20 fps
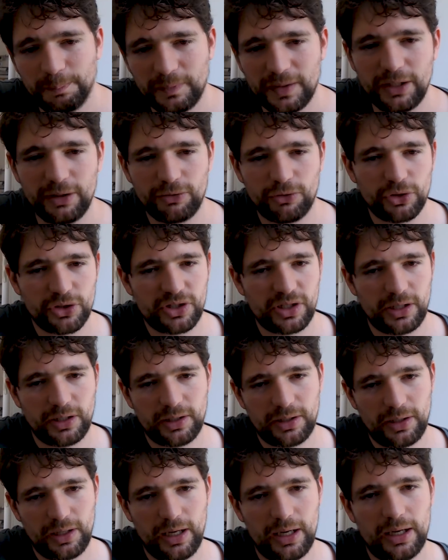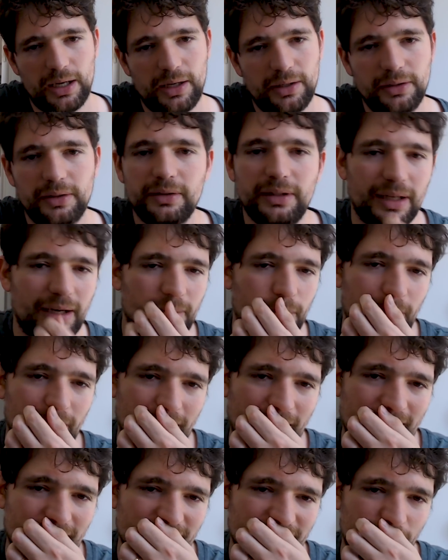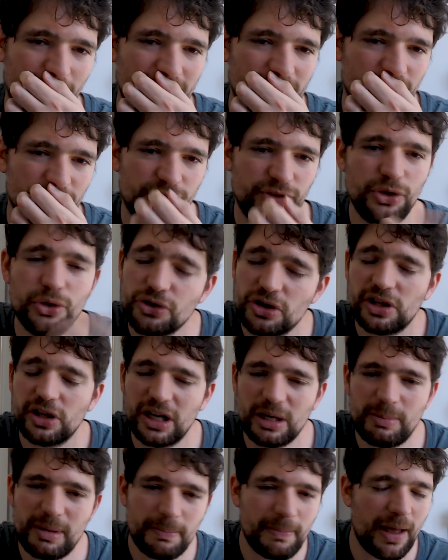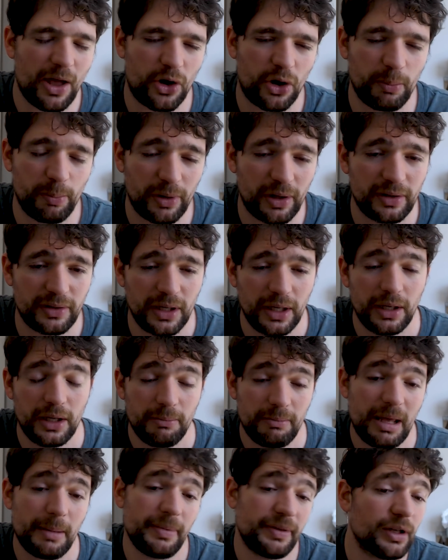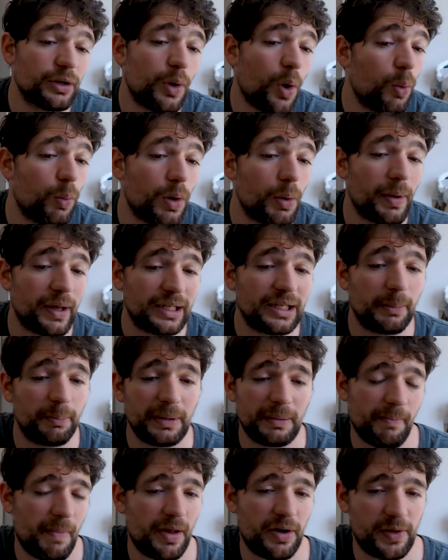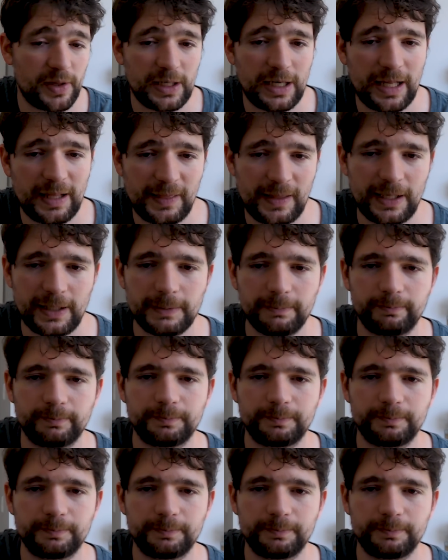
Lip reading: give or take. And the Headless Rider is usually going to be better, but maybe the goal will end up being better than I think.